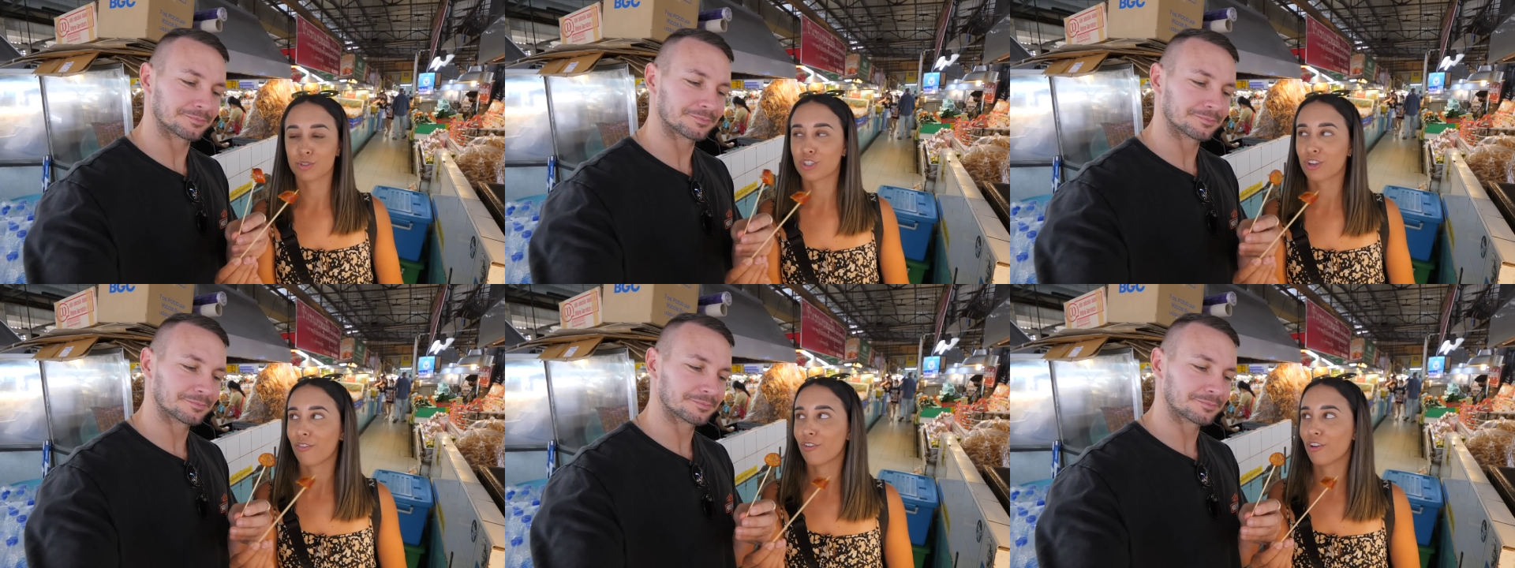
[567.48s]

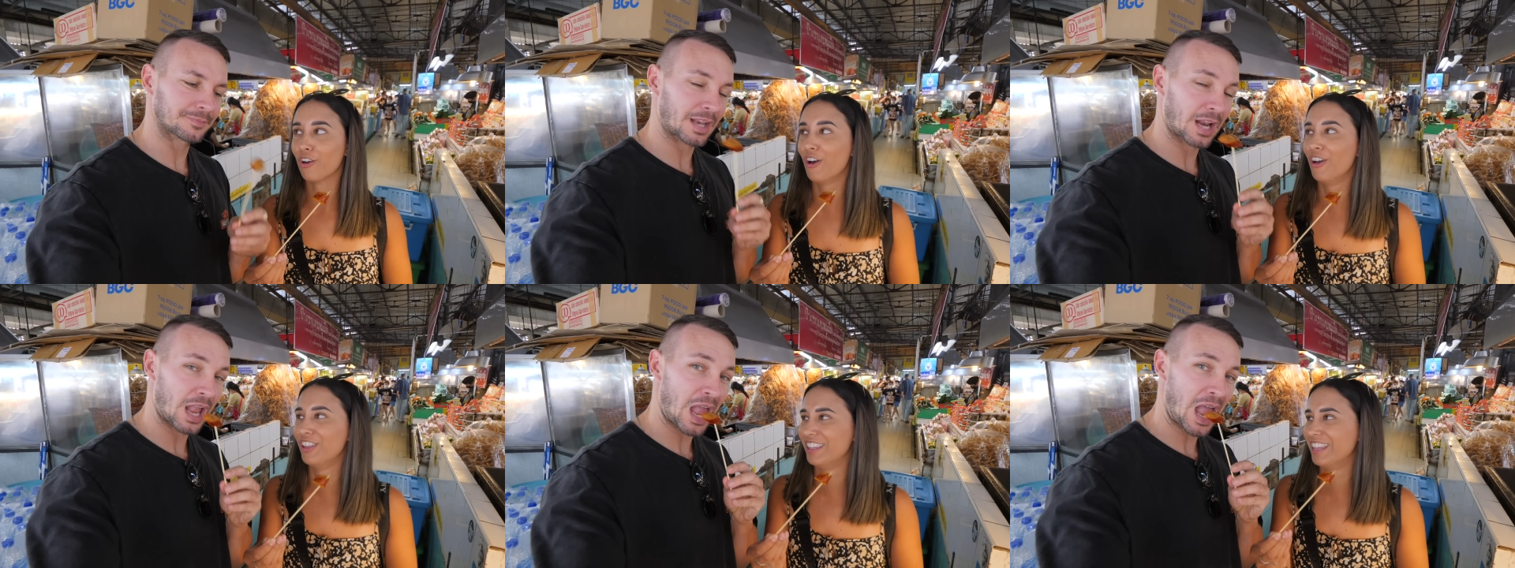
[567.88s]
Speaker 1: which I've
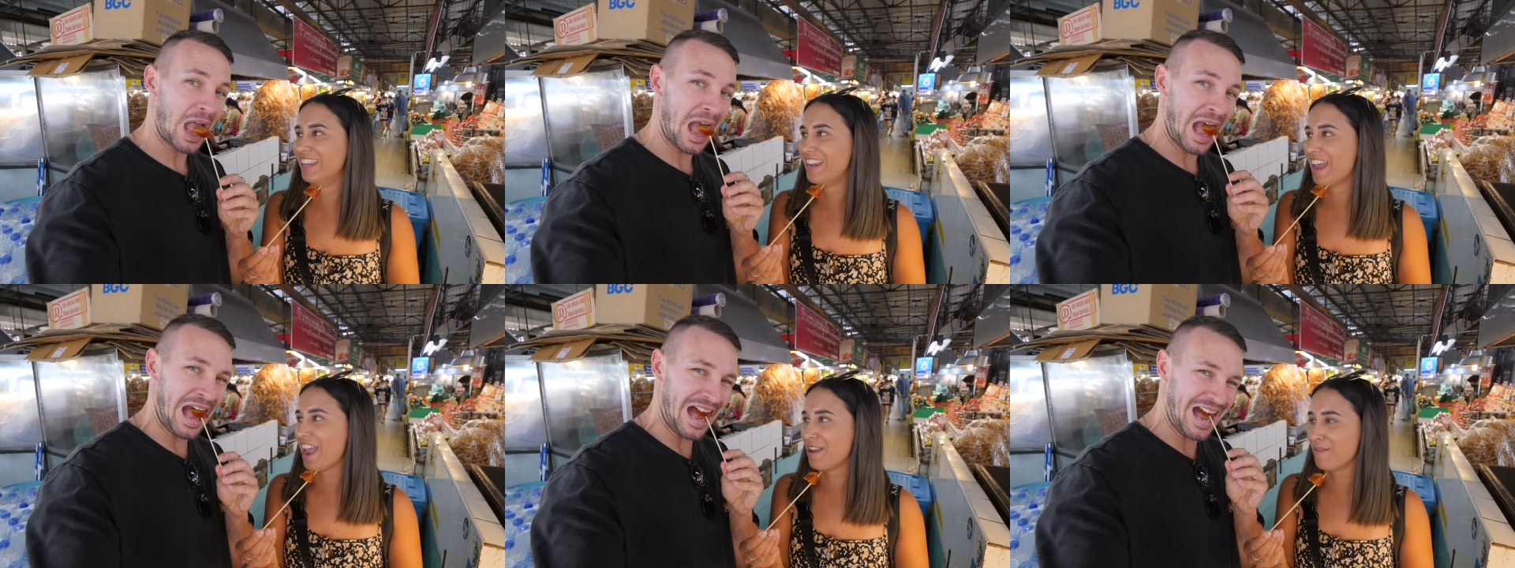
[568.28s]
forgotten the
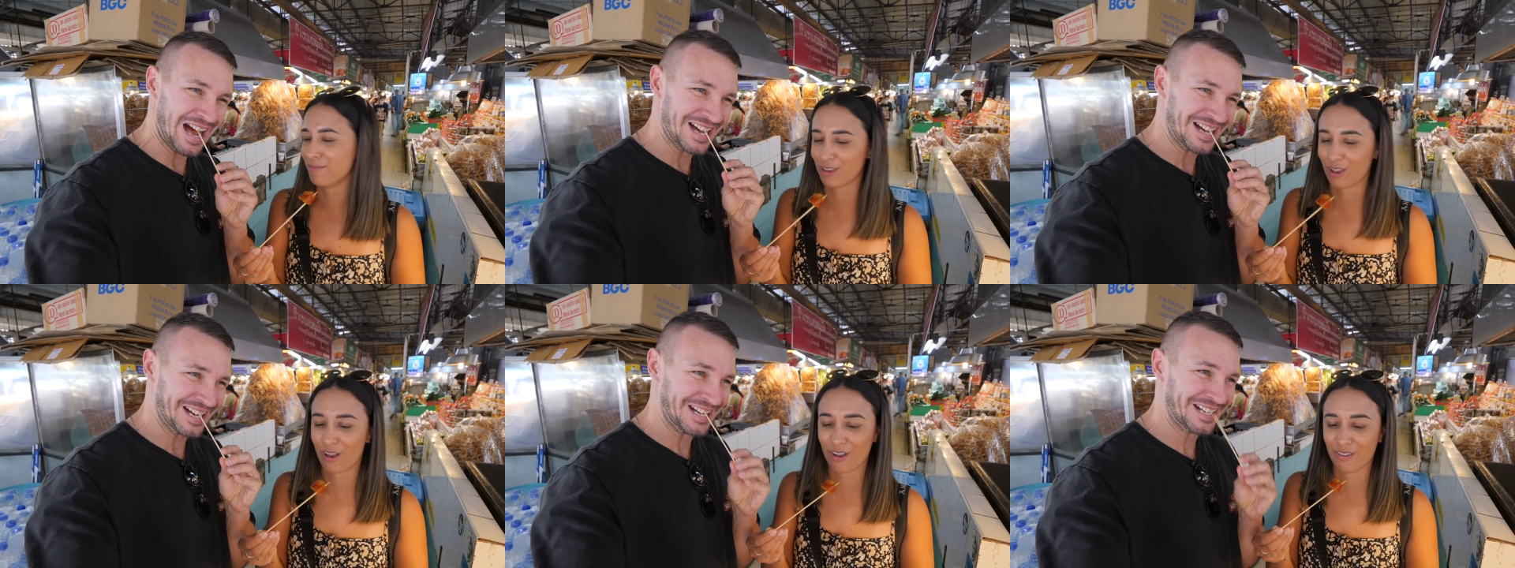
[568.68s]

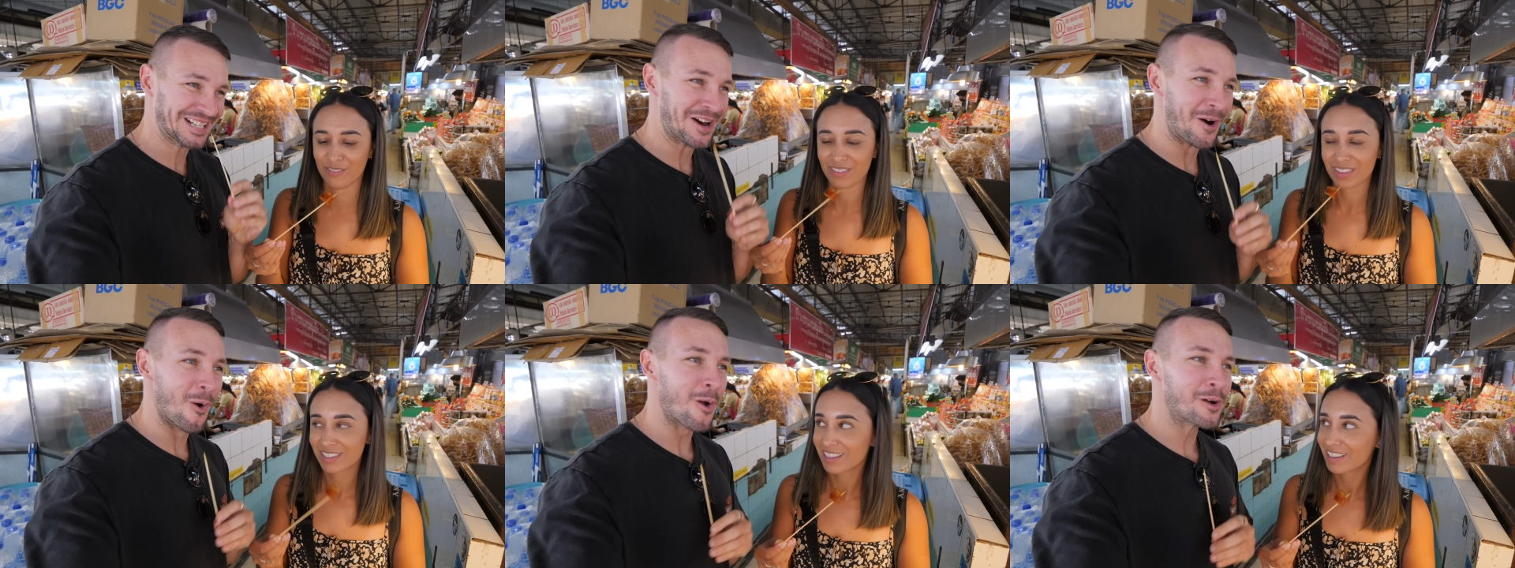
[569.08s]
names of.
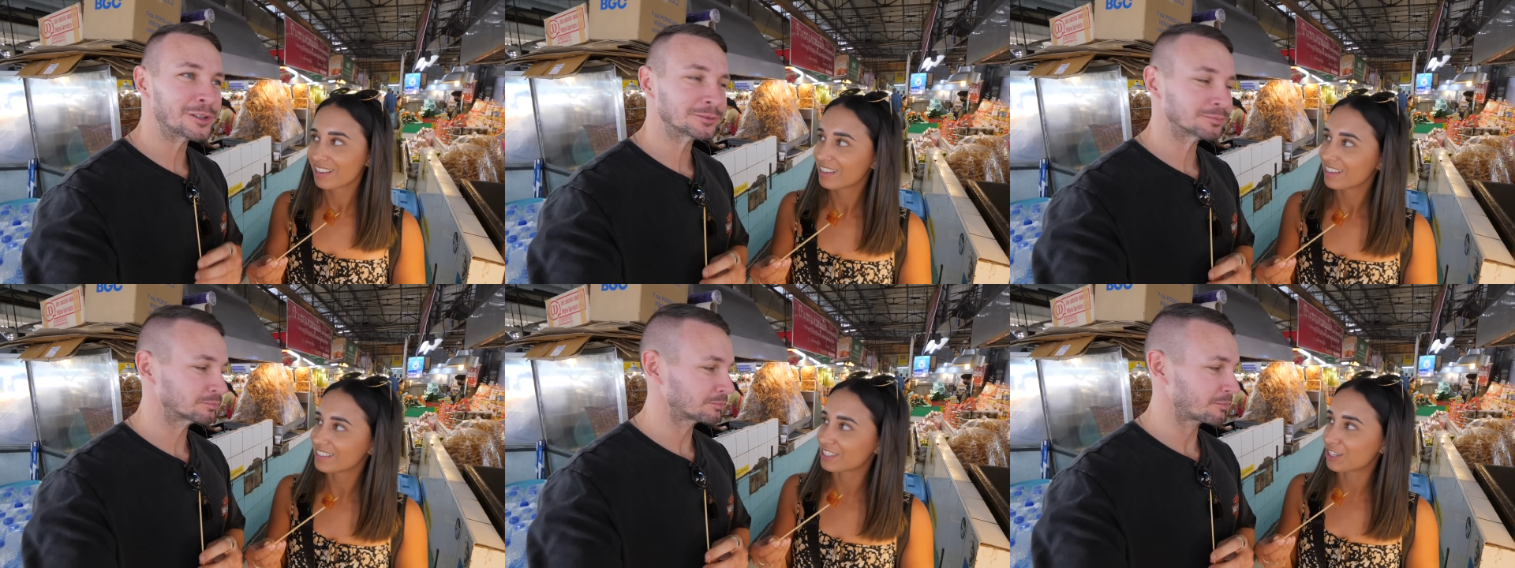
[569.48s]

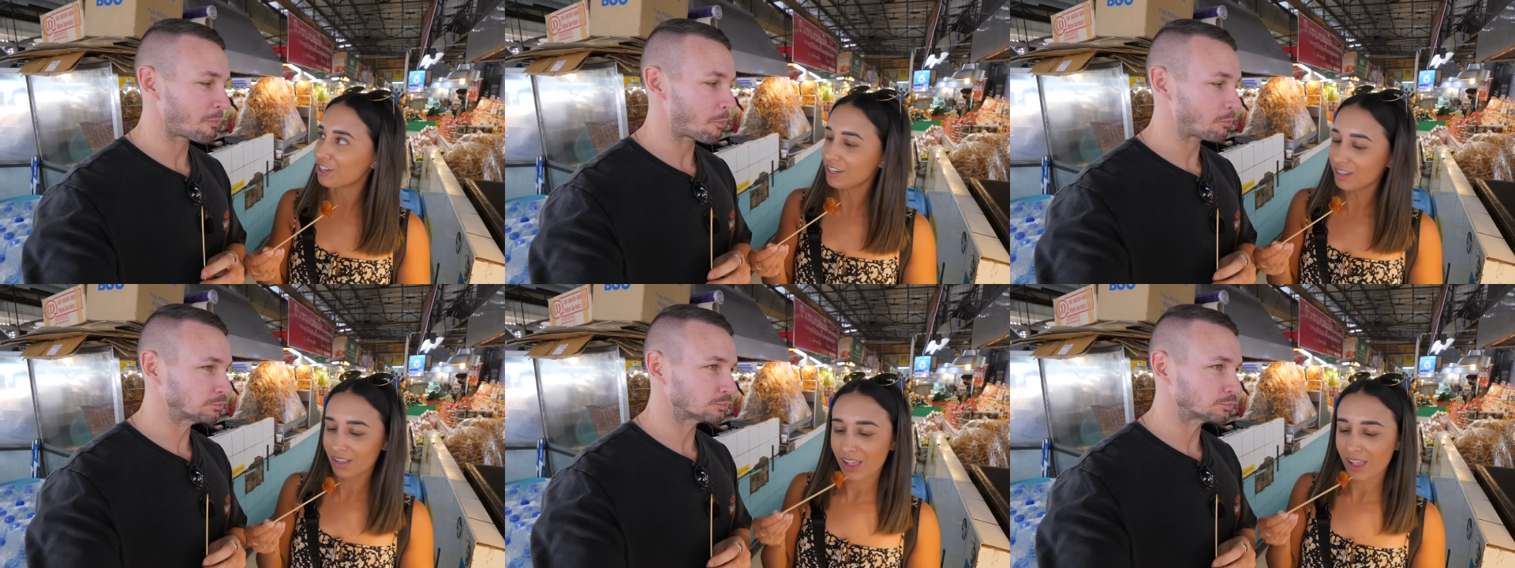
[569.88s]
Is it good?